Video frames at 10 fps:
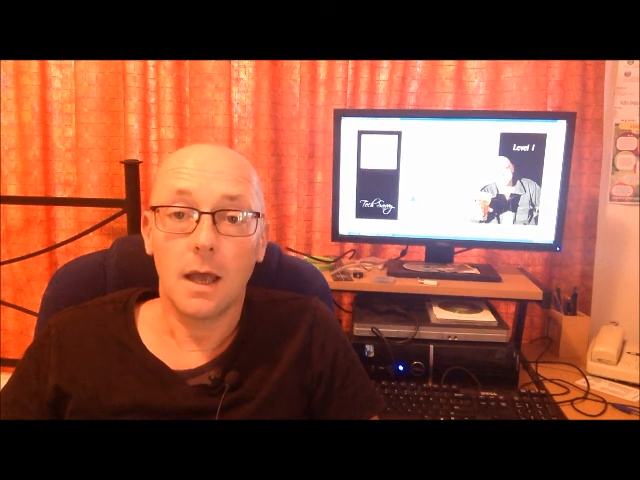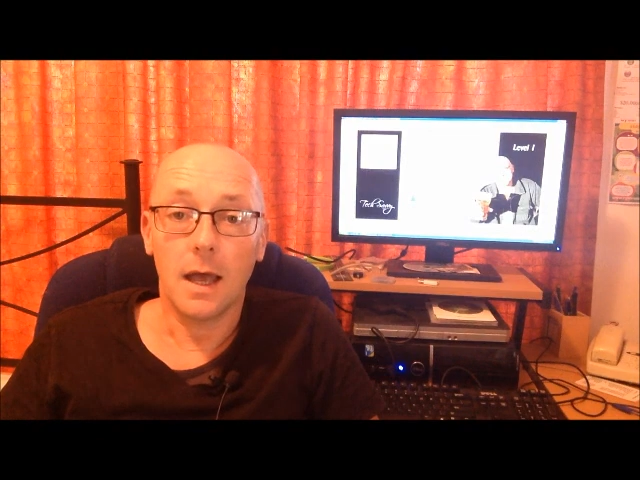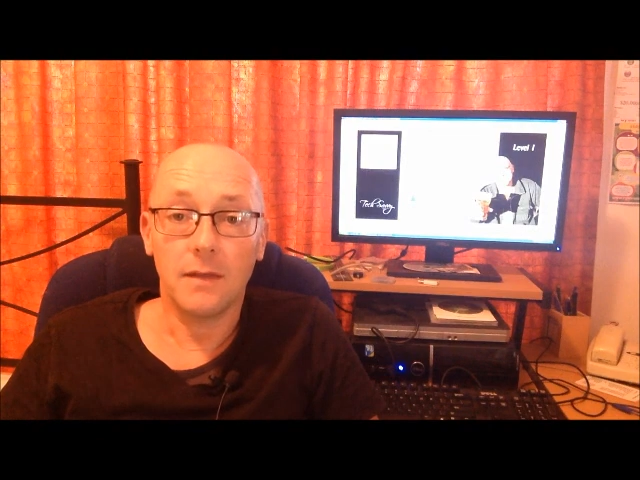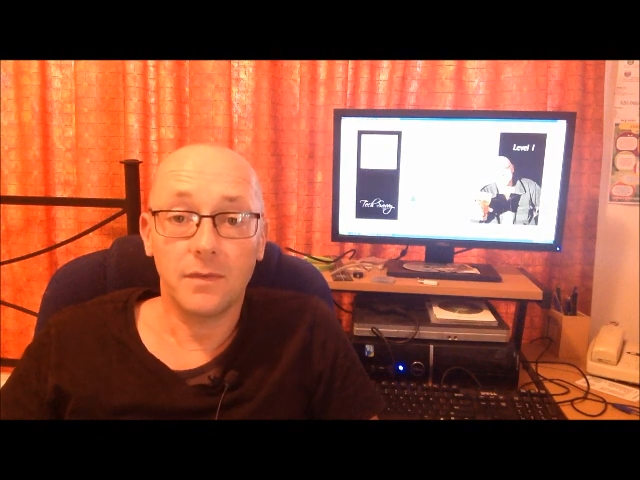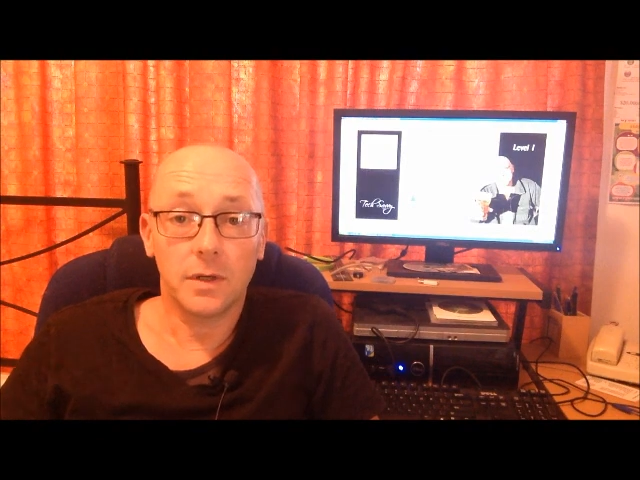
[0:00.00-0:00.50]

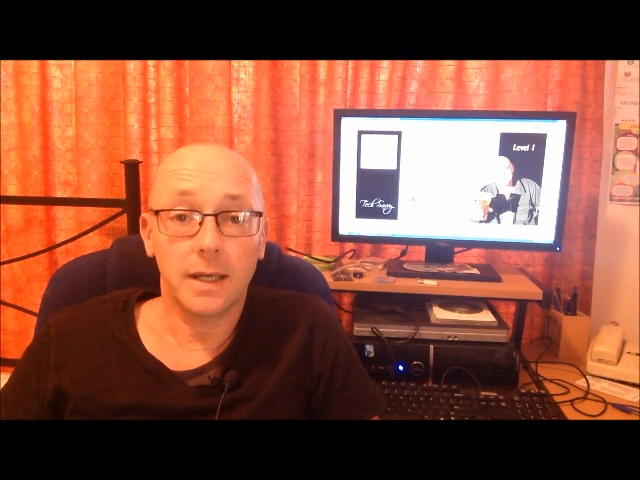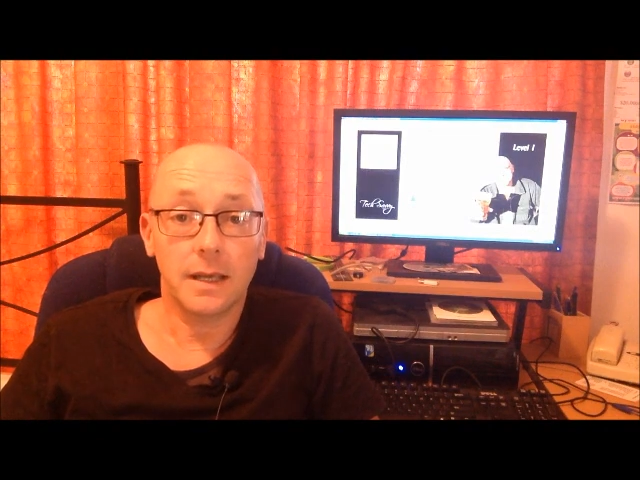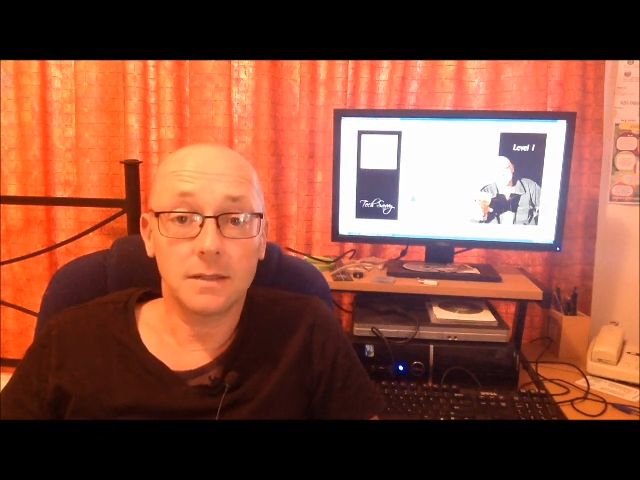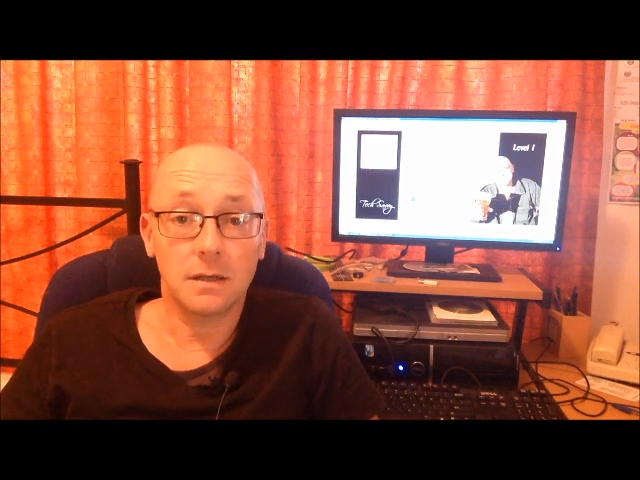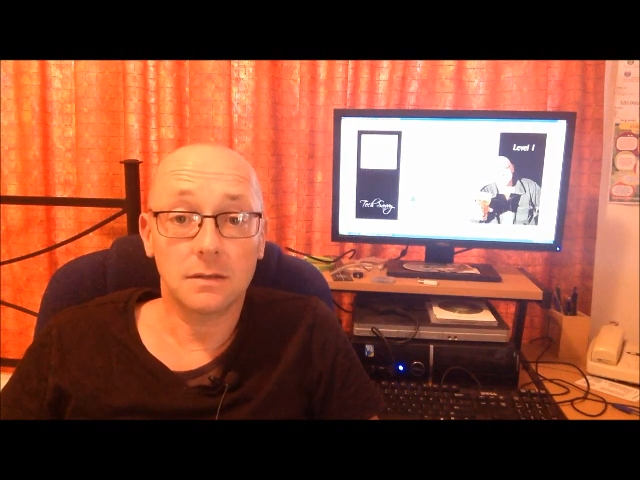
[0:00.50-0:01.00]
And if you want to
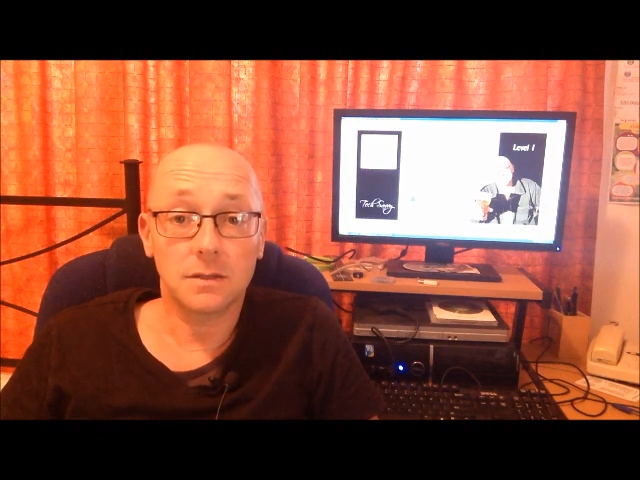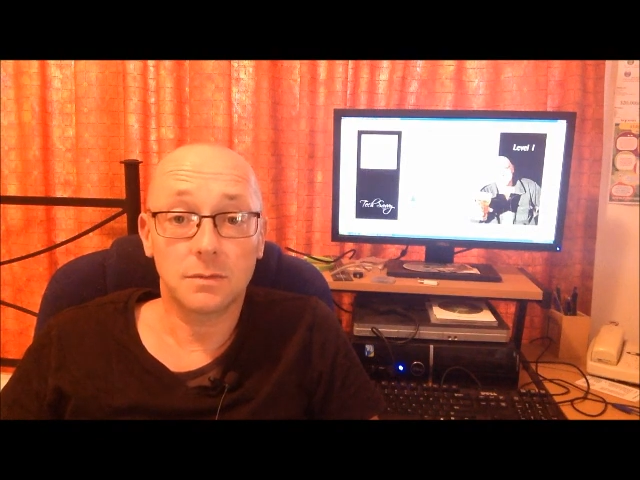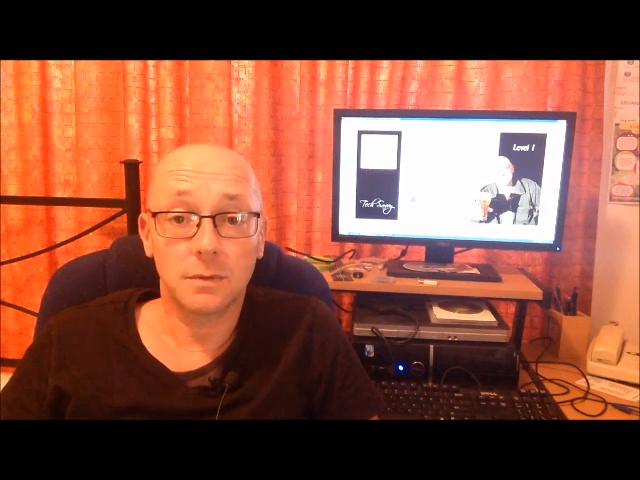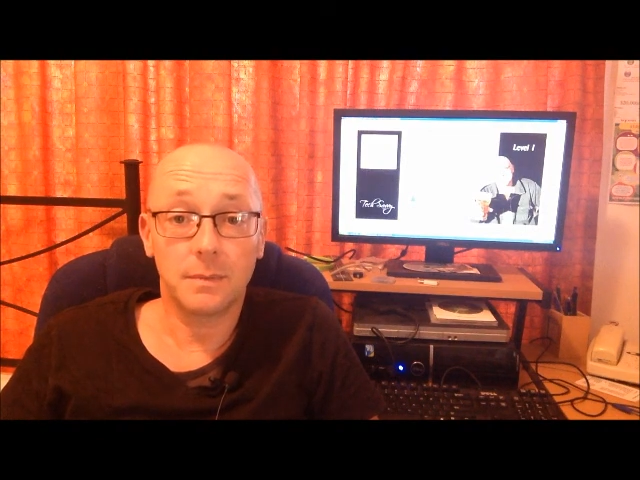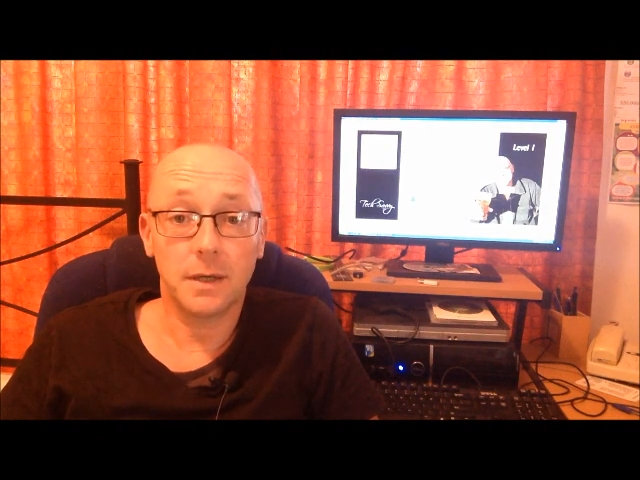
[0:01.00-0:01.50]
get in
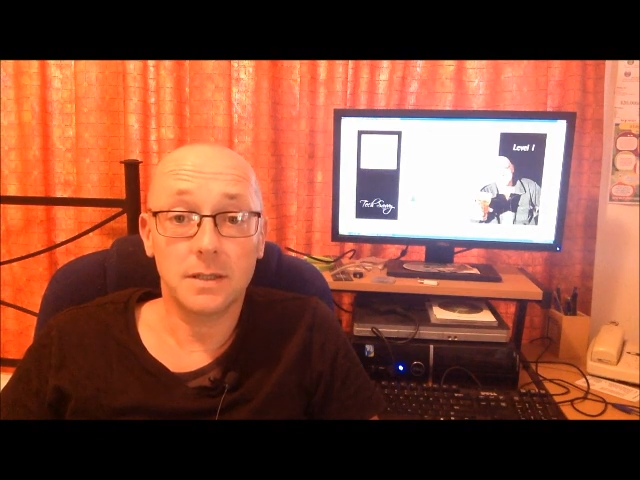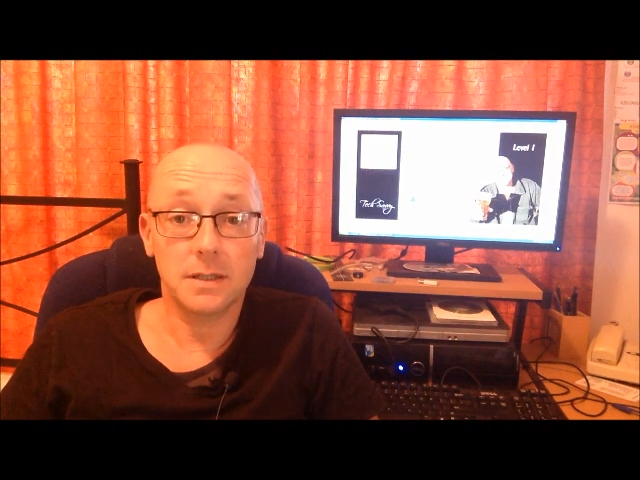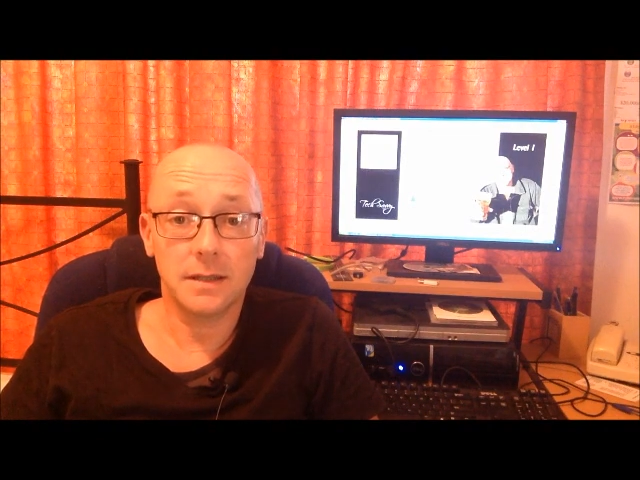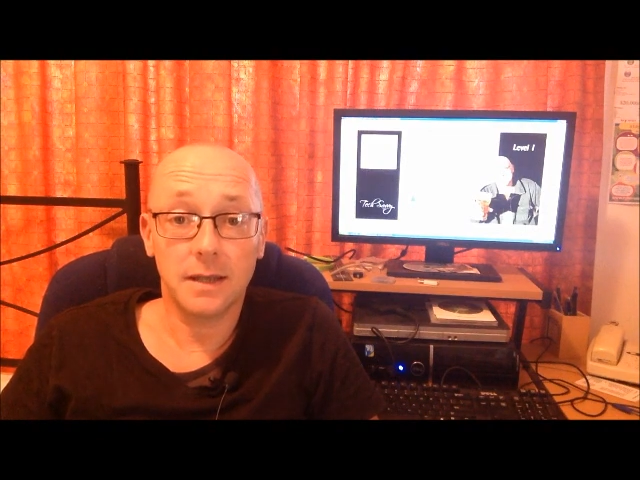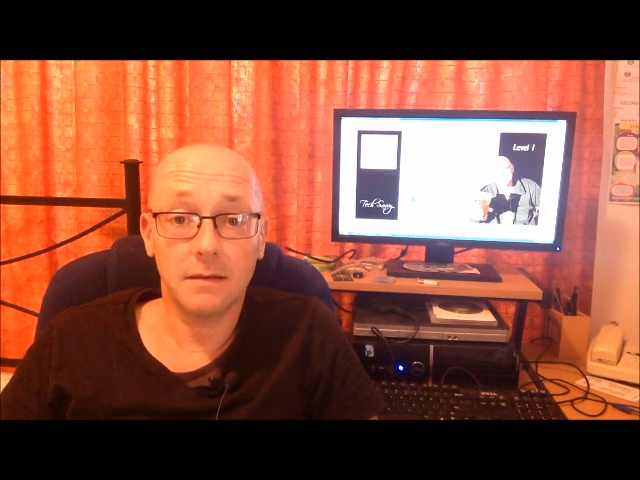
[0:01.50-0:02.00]
touch with me
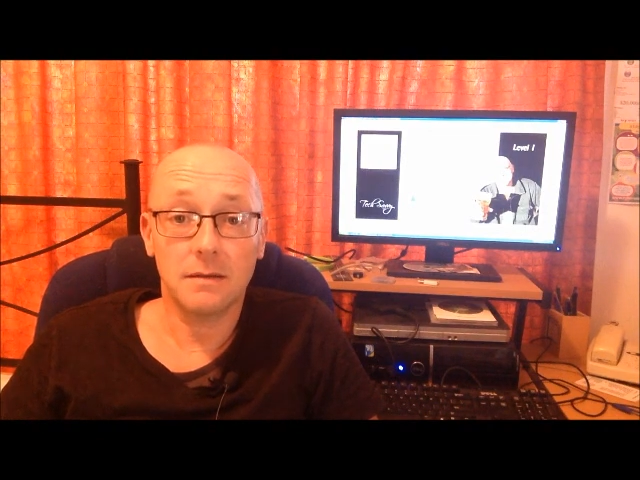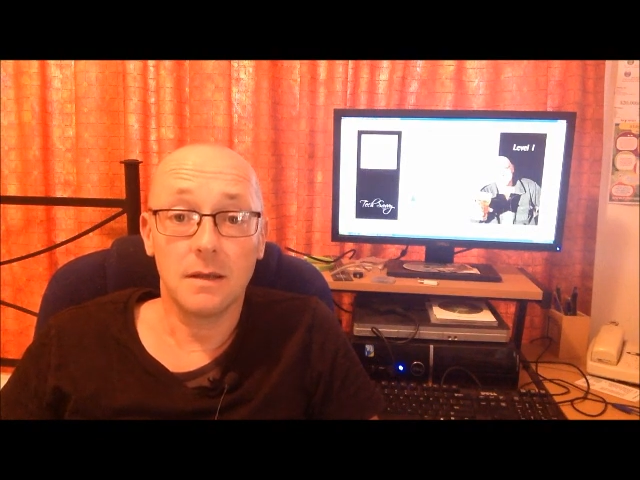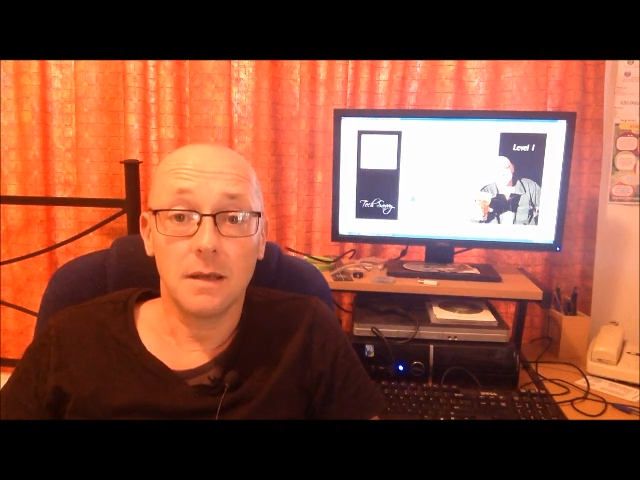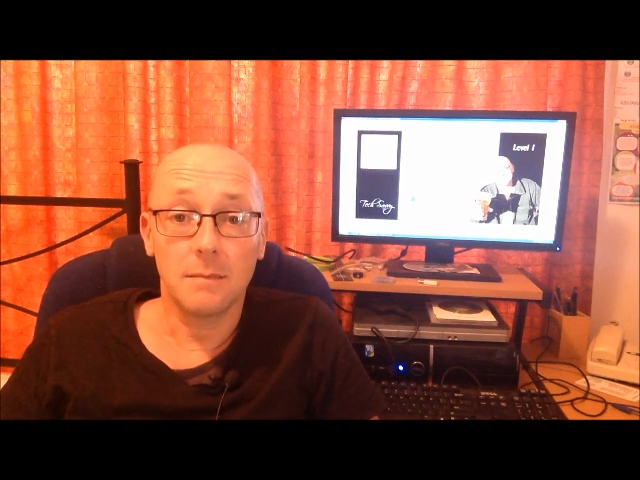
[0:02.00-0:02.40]
personally, then